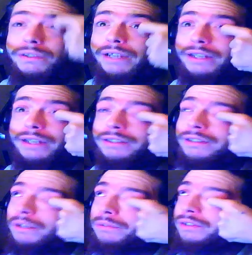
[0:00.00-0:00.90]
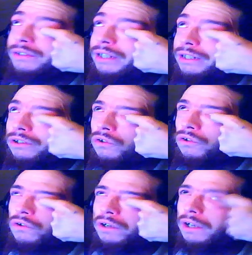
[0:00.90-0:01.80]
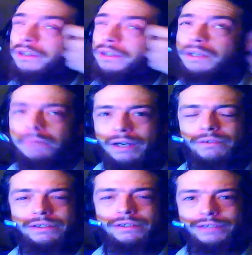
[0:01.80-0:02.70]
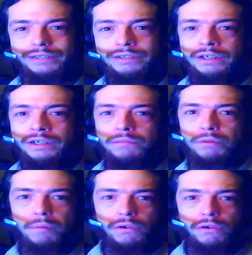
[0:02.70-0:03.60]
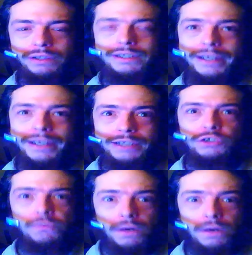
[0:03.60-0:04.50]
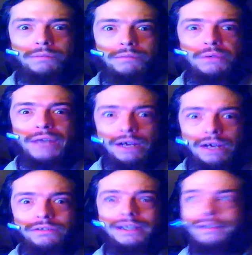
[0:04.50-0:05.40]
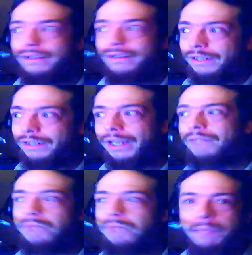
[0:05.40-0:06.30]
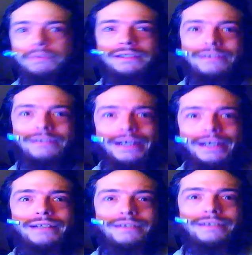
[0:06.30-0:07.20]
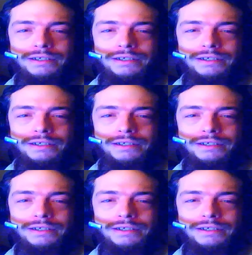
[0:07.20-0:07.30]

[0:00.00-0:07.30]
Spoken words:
seconds of a scene or a thumbnail of the scene, promoting to get your fucking movie out there, to get people to see it.